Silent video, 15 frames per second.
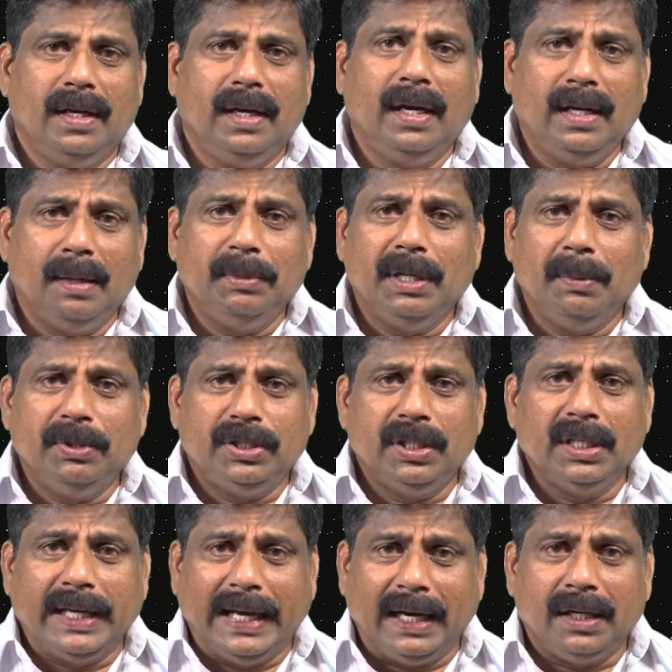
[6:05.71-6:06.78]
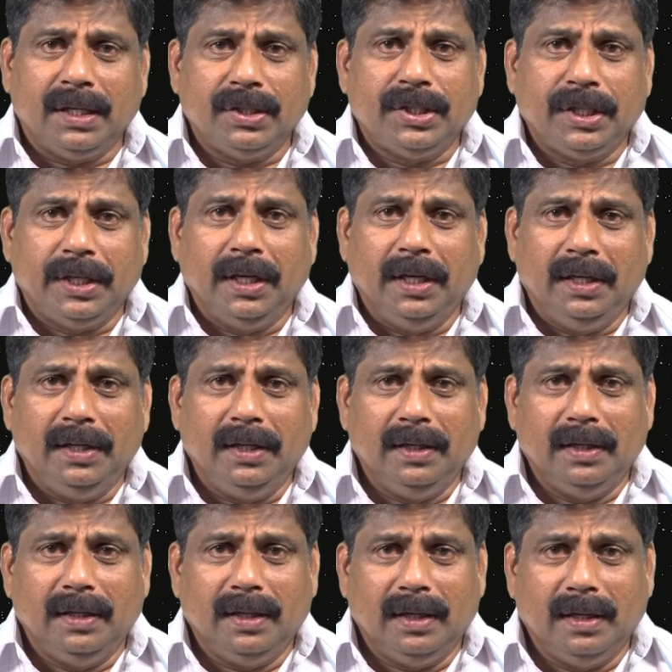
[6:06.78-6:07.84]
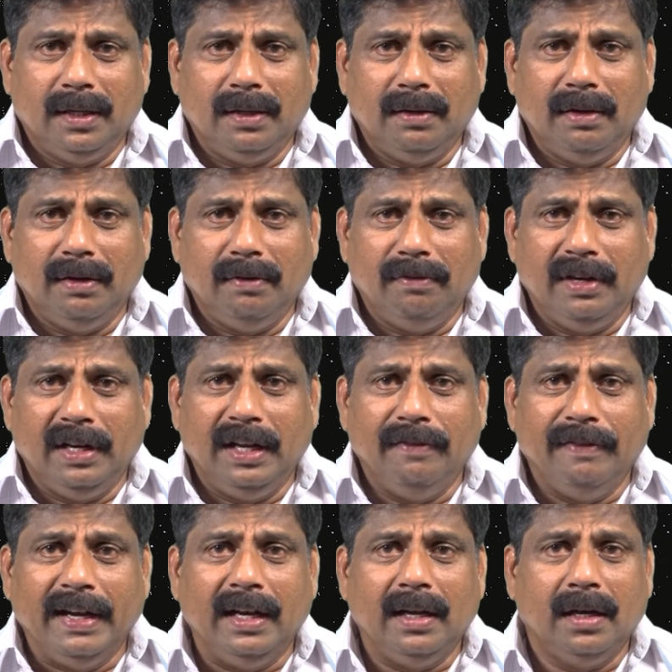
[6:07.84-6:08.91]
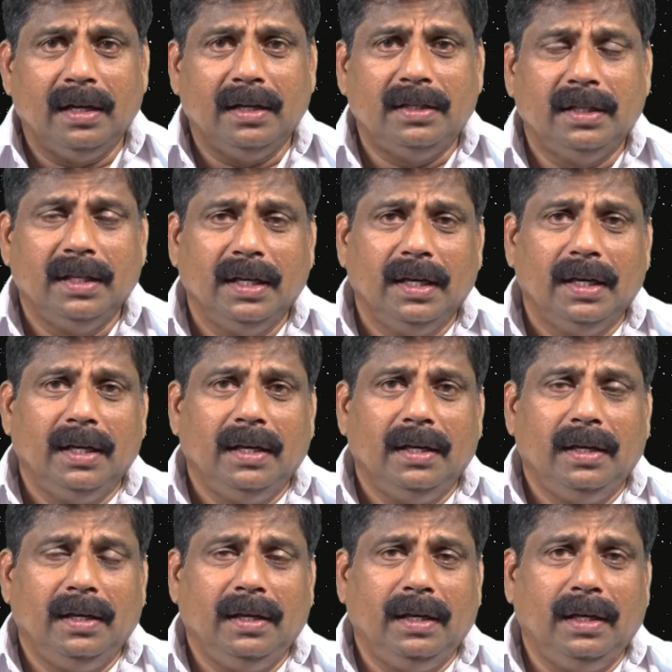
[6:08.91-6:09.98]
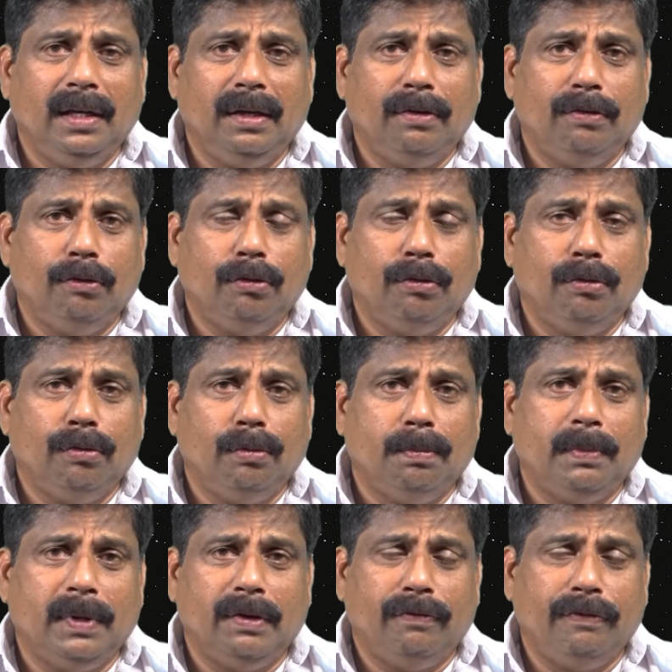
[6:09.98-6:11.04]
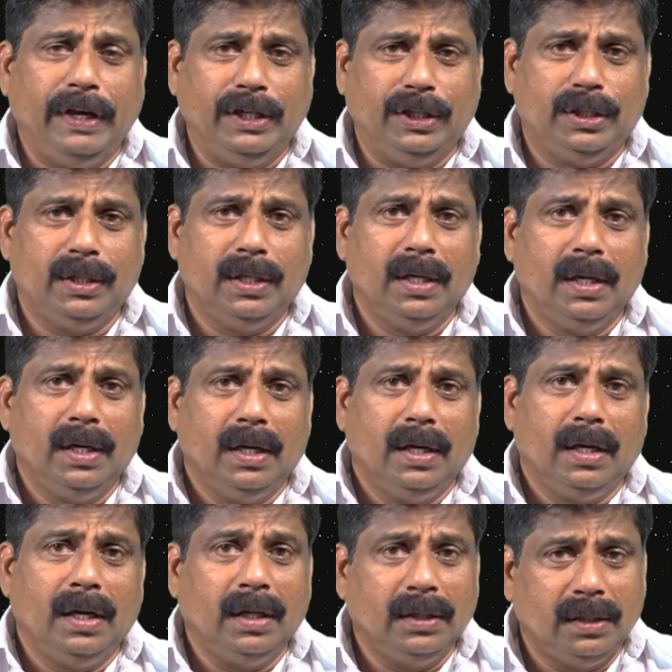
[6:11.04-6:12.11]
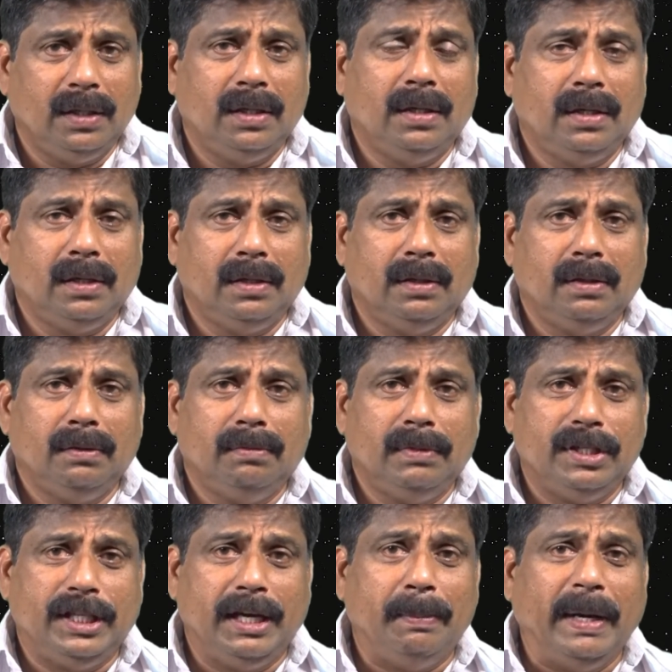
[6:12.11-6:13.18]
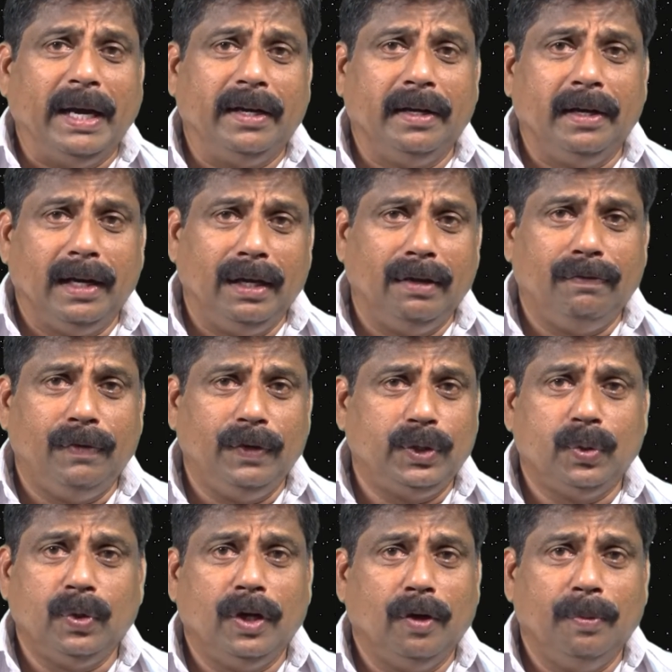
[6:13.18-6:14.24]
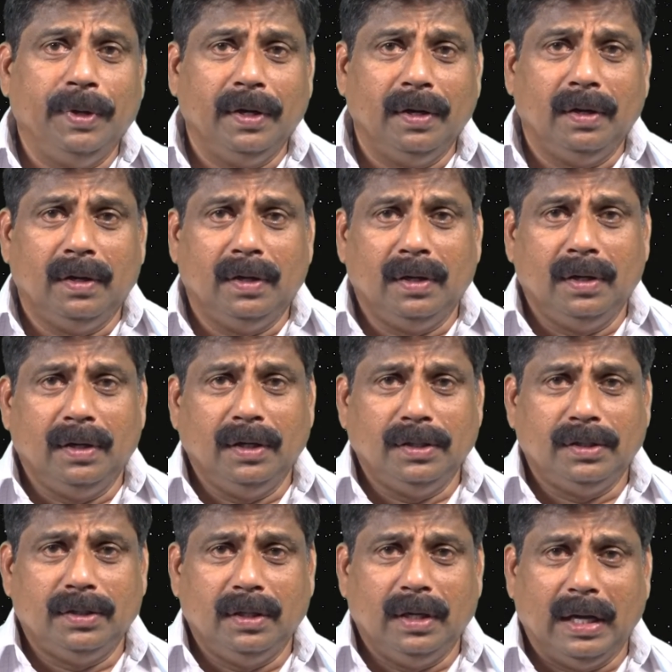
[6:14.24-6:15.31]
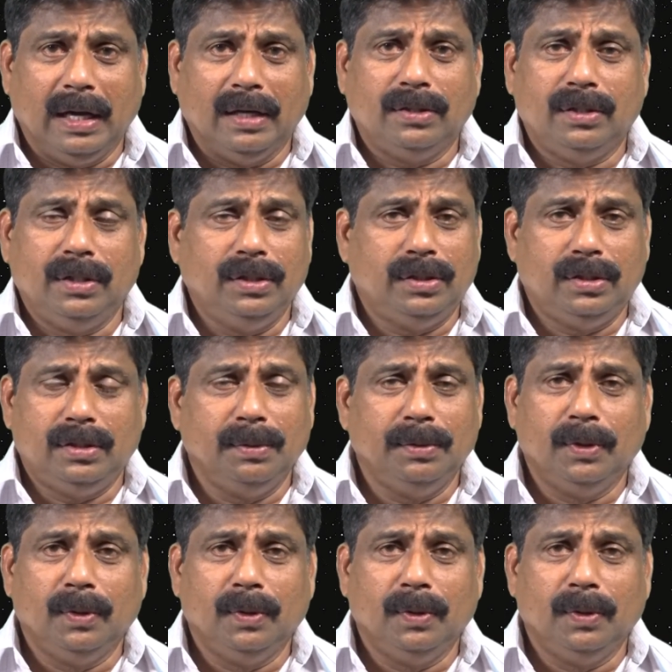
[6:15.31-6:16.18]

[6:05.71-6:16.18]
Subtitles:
And Amitabh Bachchan characteristically, when he went ahead, he faced another setback in life, which could have been his last, his